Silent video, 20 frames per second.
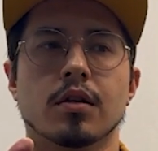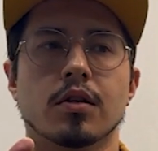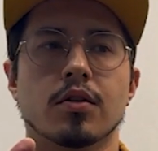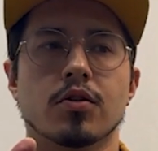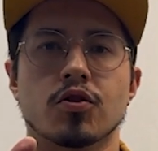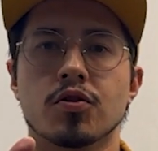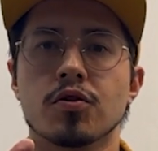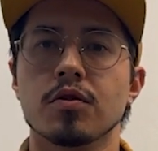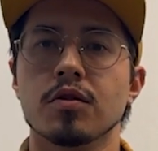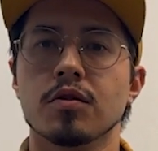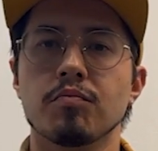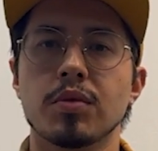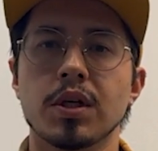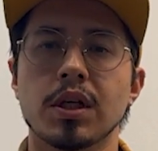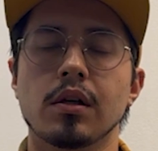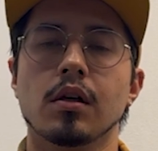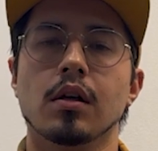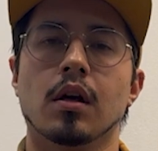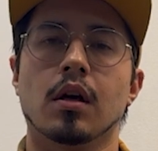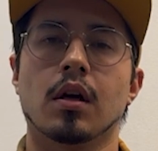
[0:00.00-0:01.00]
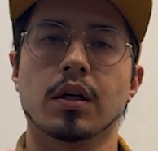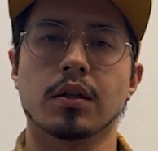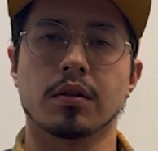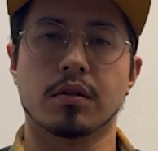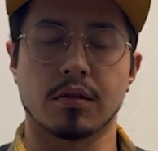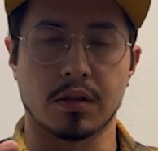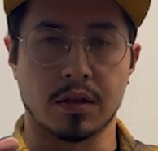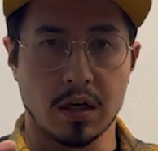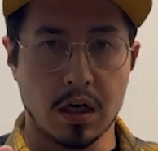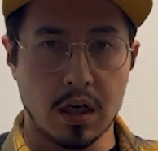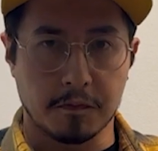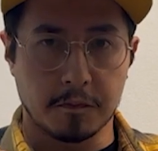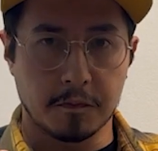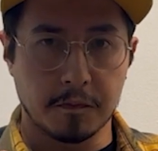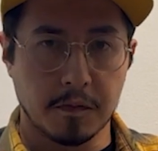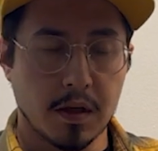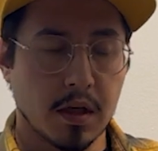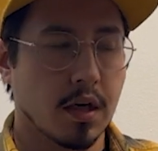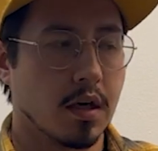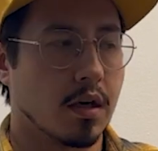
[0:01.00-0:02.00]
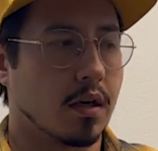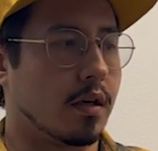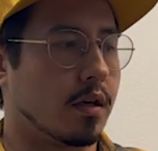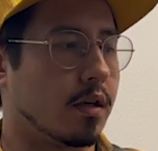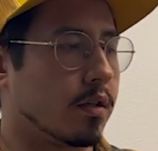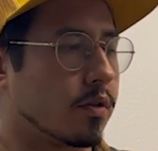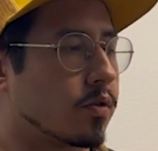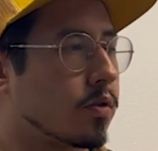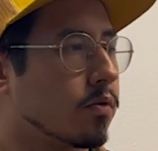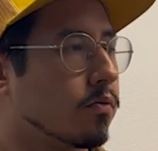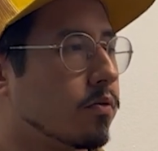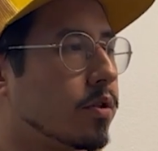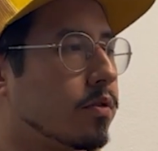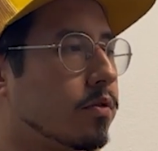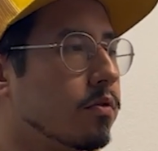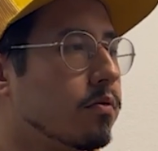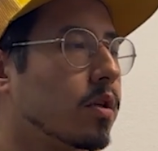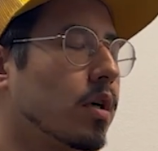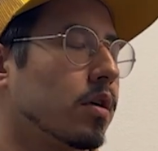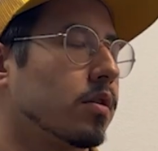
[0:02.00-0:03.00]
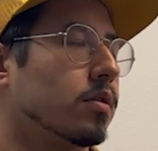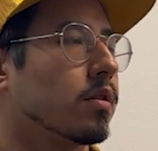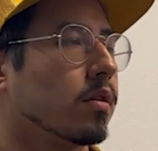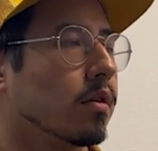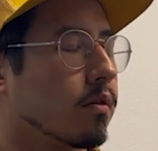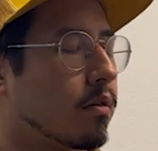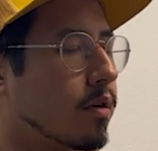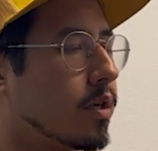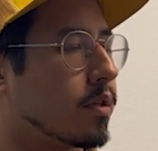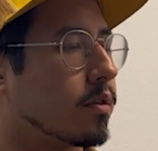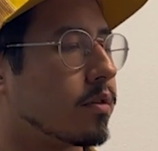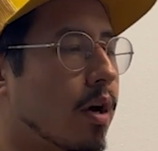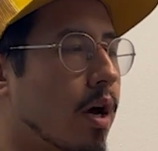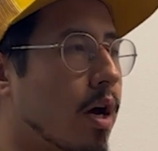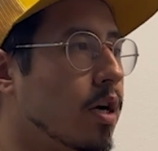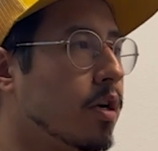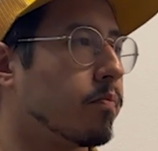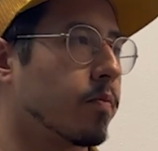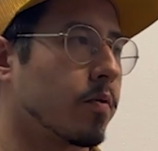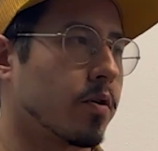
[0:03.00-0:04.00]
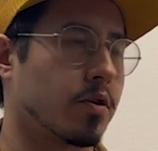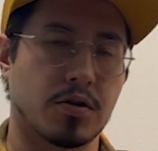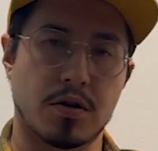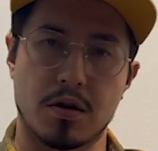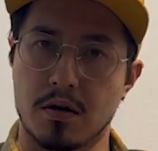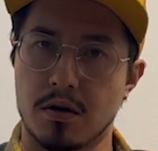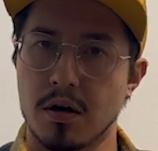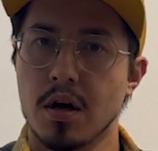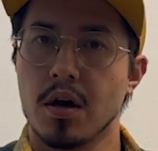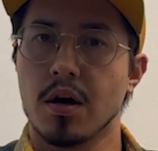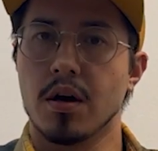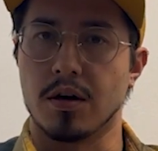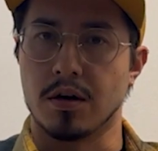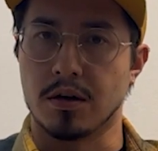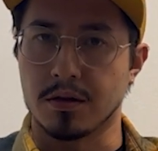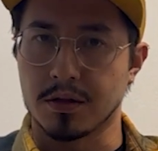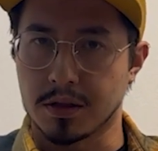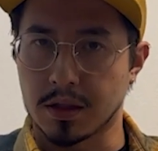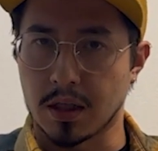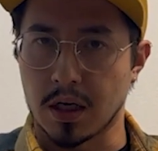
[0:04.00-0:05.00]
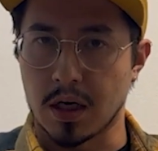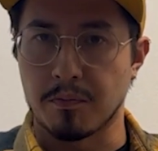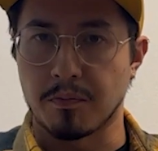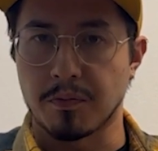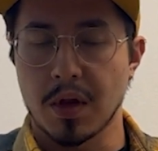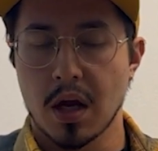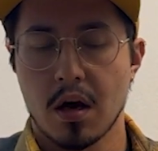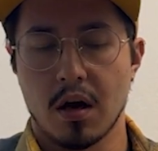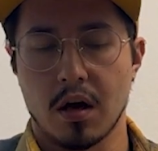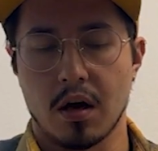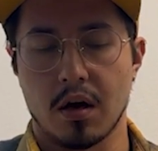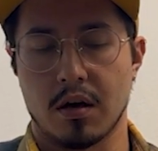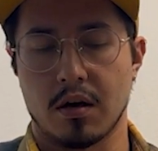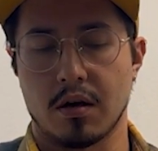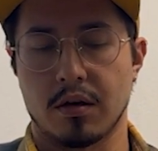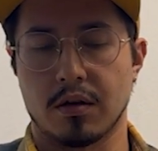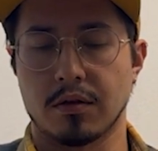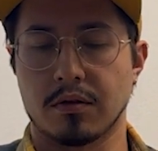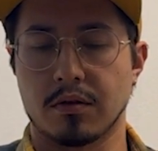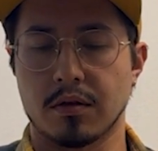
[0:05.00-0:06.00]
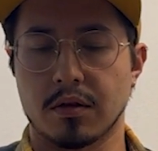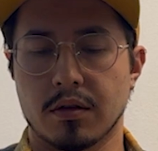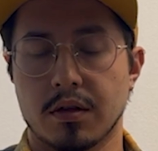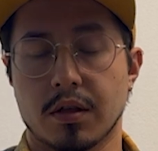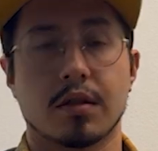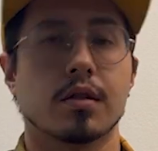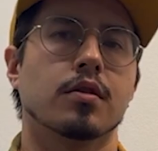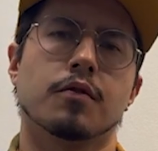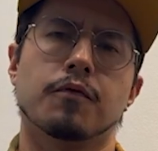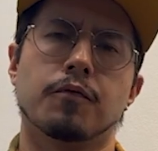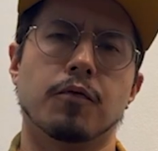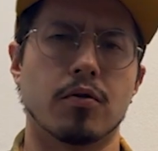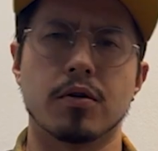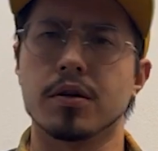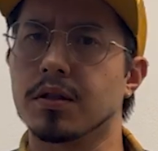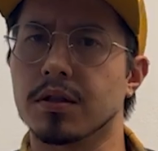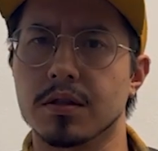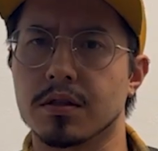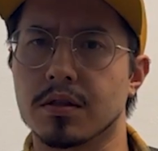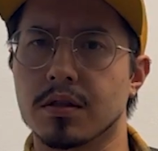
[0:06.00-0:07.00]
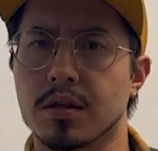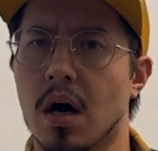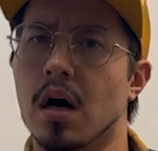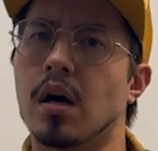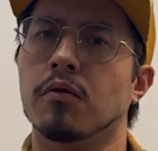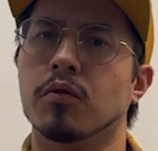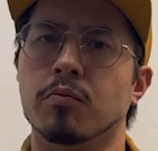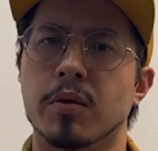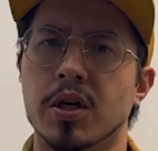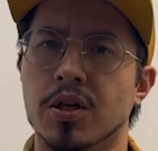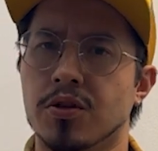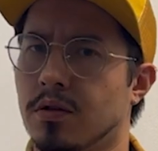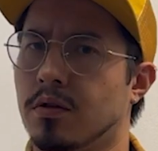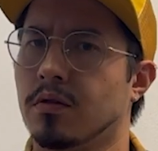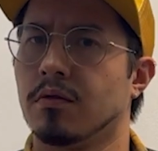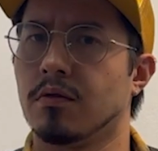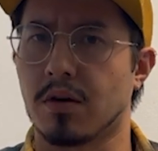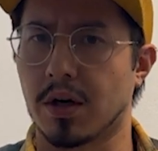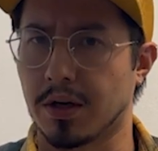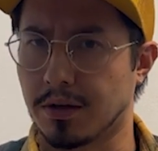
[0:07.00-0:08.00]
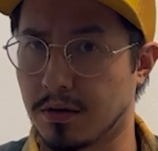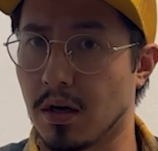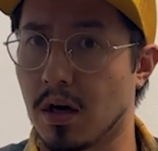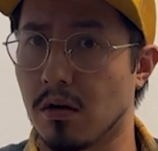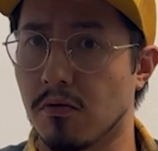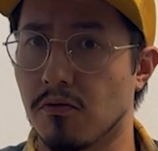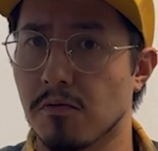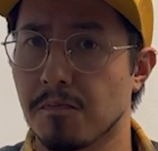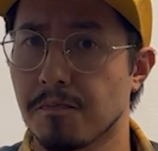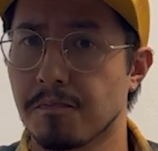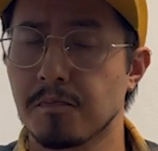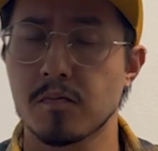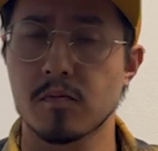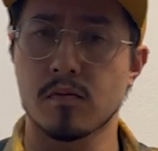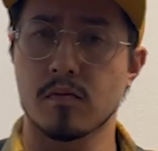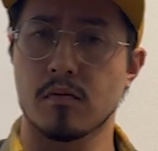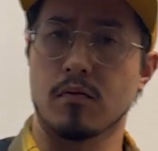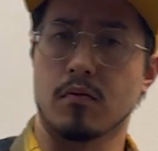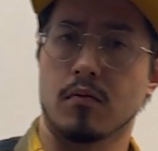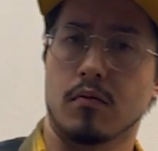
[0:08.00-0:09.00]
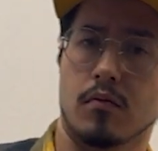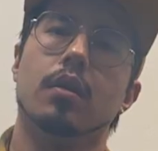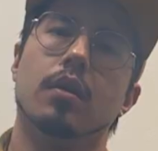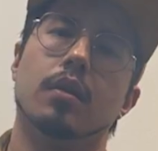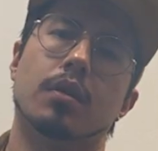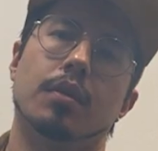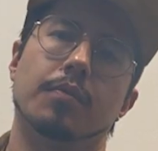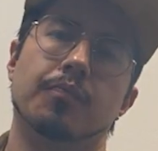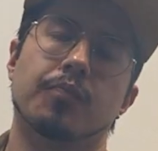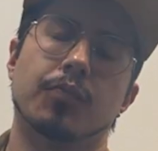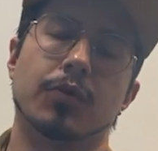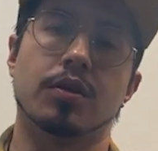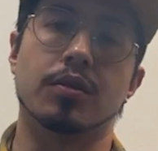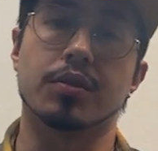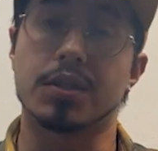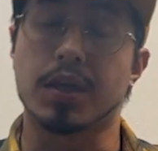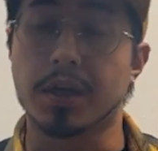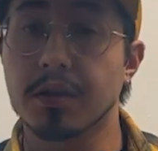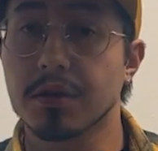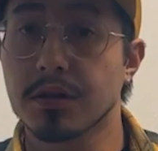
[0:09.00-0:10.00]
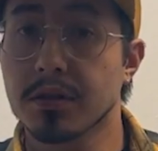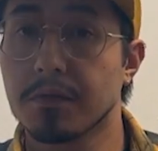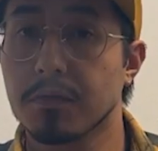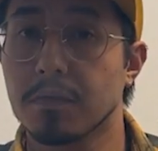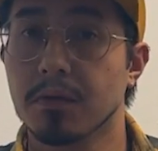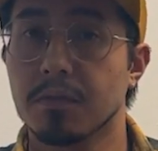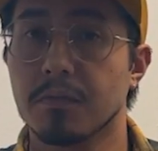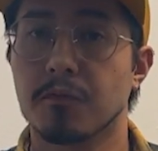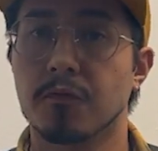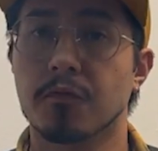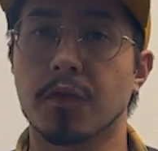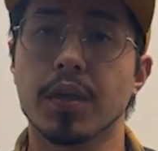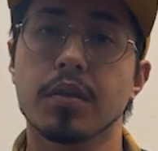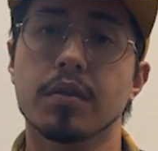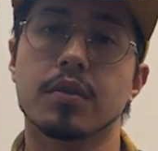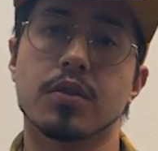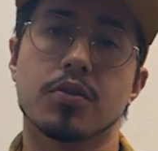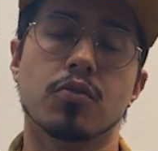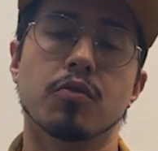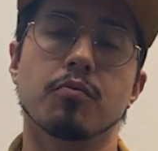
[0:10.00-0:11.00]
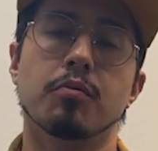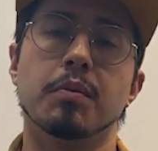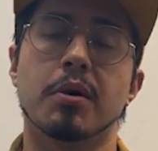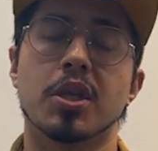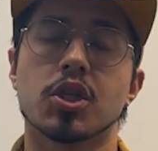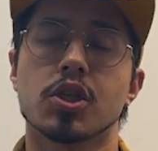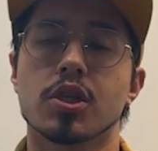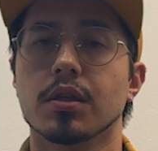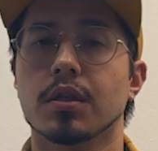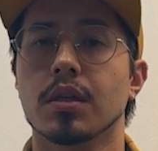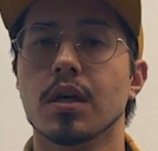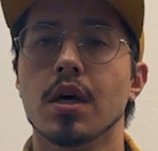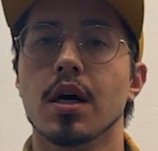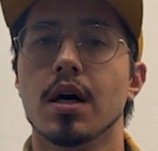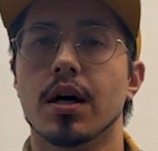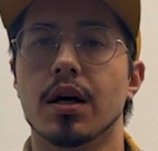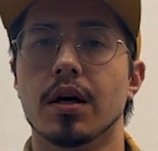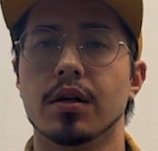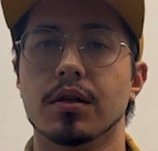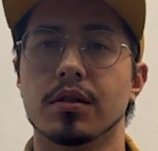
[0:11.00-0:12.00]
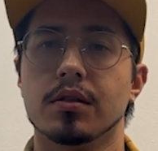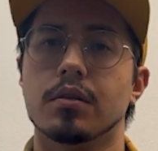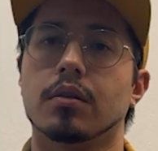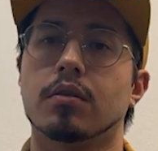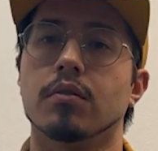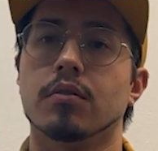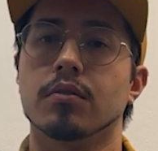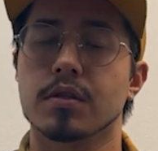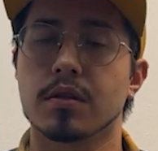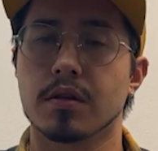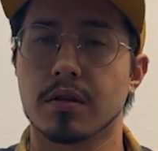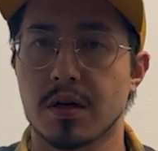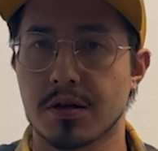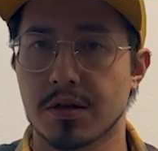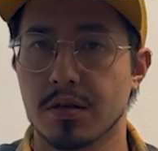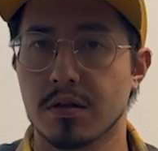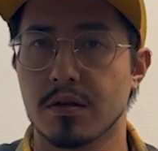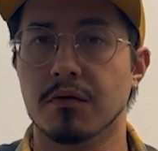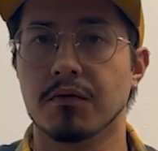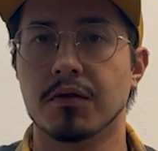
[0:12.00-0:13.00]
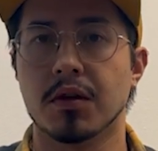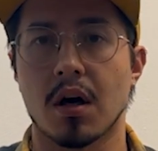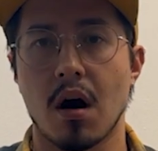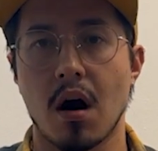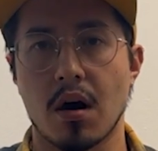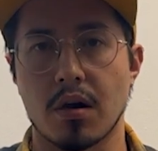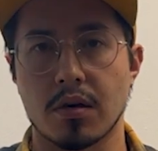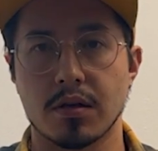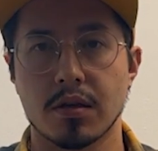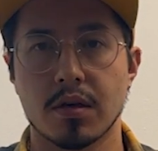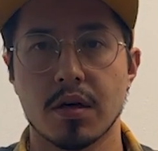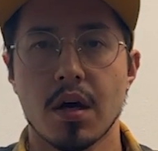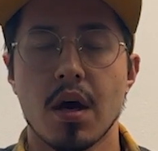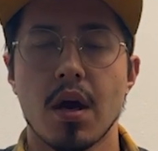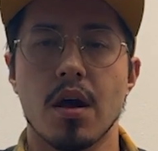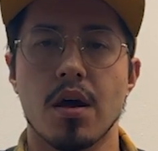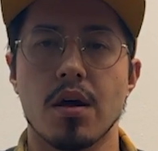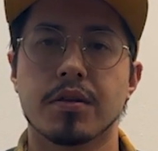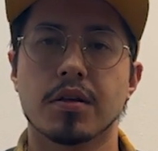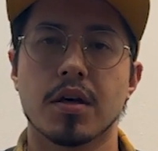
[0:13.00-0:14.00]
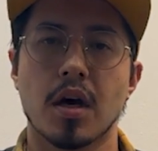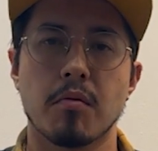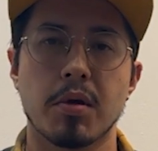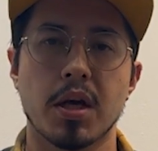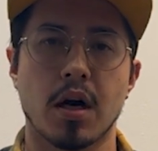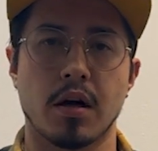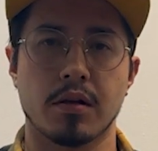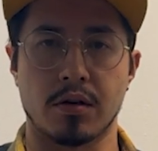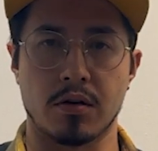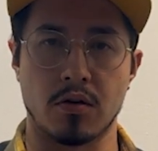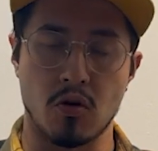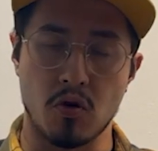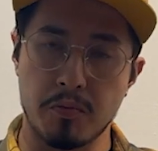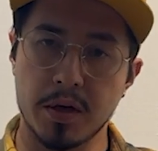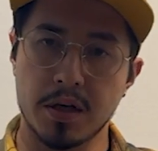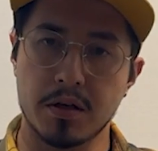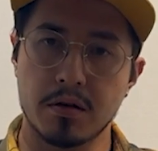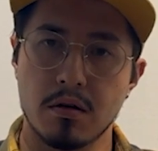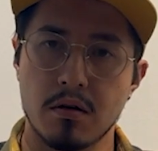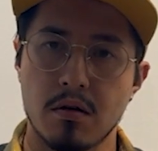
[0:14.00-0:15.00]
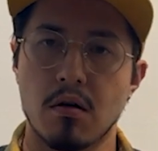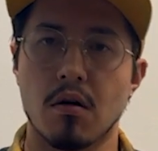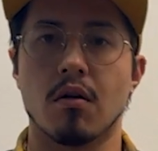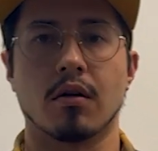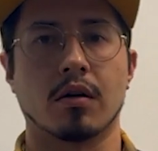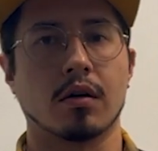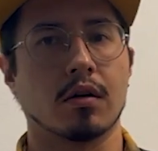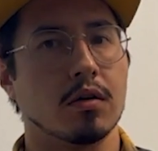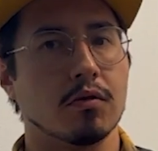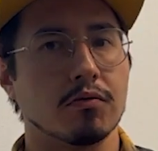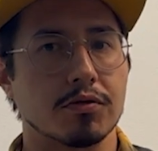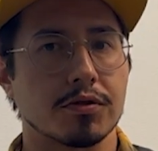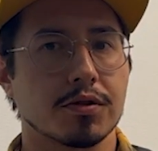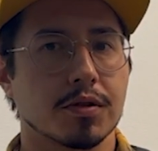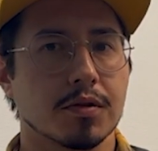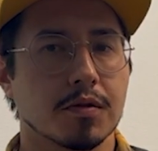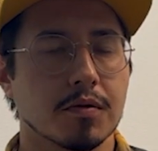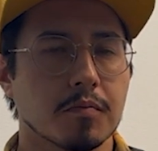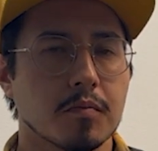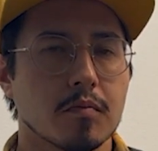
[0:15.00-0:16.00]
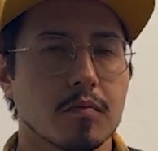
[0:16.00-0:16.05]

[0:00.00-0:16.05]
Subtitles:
shouldn't be light enough so that you can generate any pressure in the stem, and that's for reasons I will mention right now. The second thing that should be mentioned is the construction of the heart. It can be either open or closed.